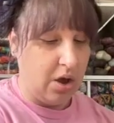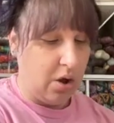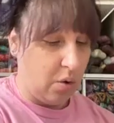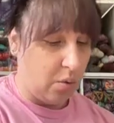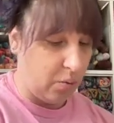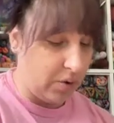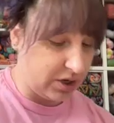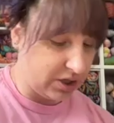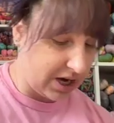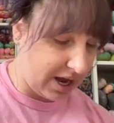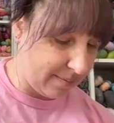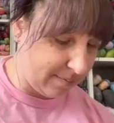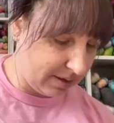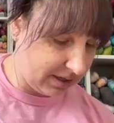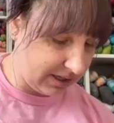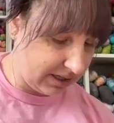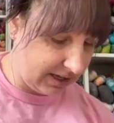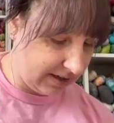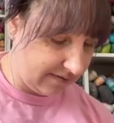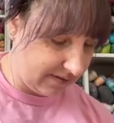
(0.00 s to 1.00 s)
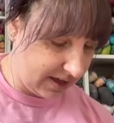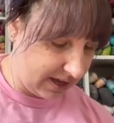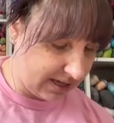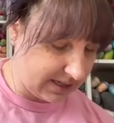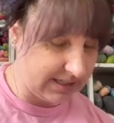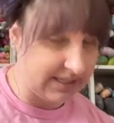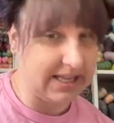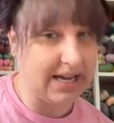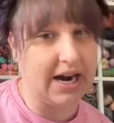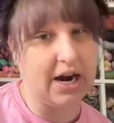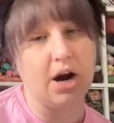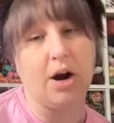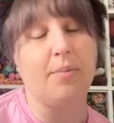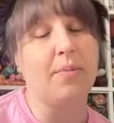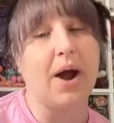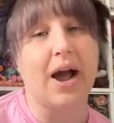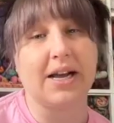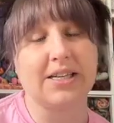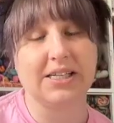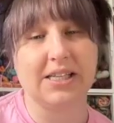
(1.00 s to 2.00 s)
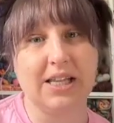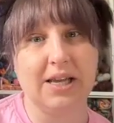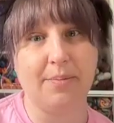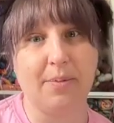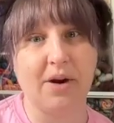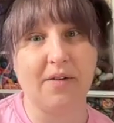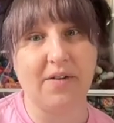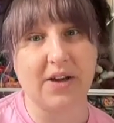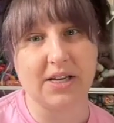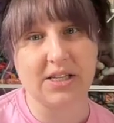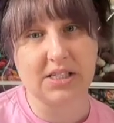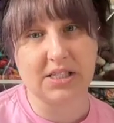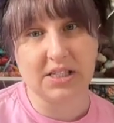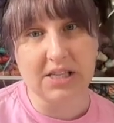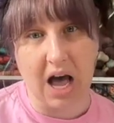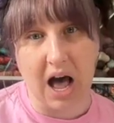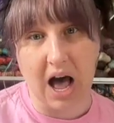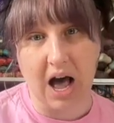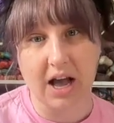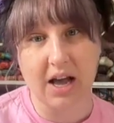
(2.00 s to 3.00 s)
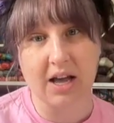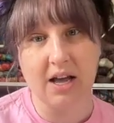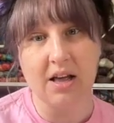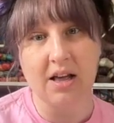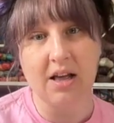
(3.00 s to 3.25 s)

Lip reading: which I believe is their Practically Perfect sock